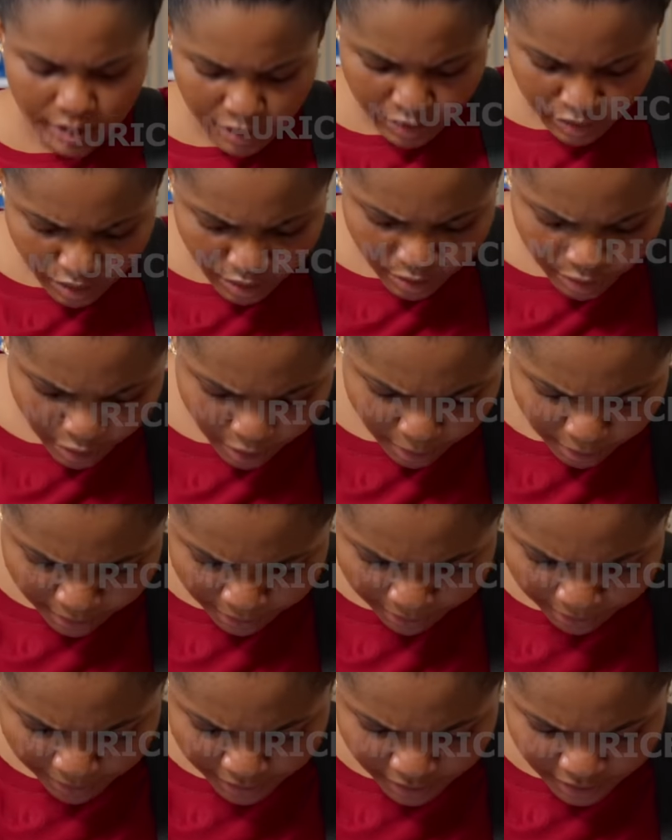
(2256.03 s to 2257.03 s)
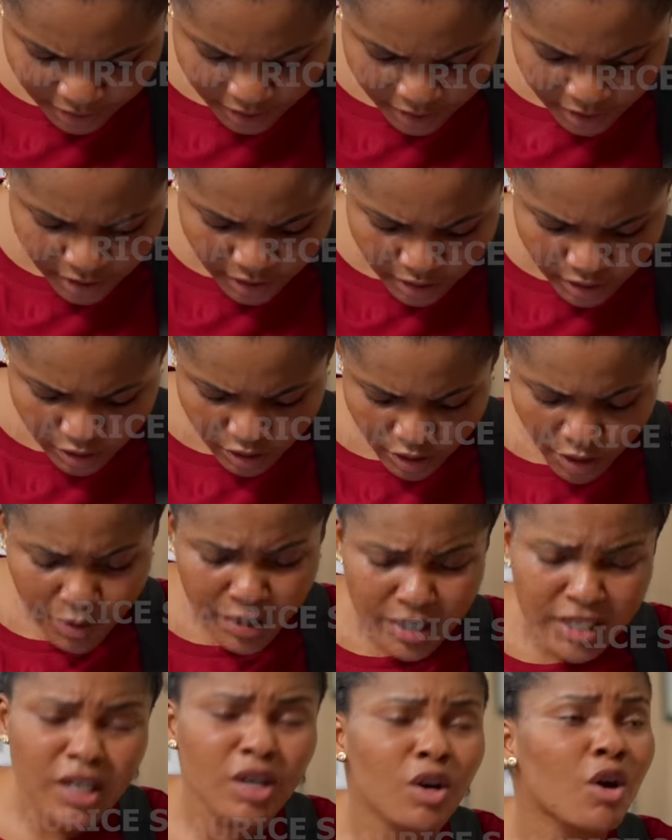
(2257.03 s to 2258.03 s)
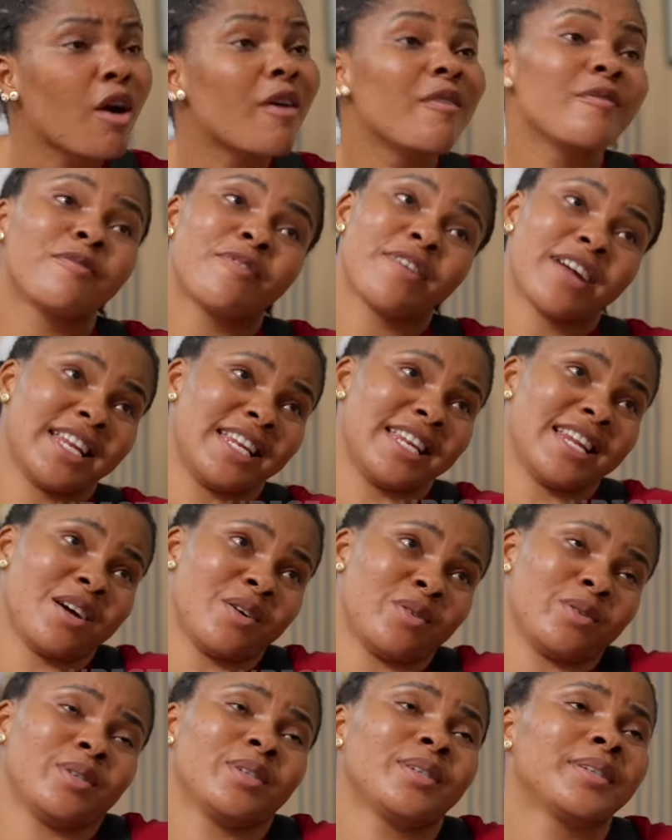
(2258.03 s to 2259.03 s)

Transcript: No problem. So where did you come find now?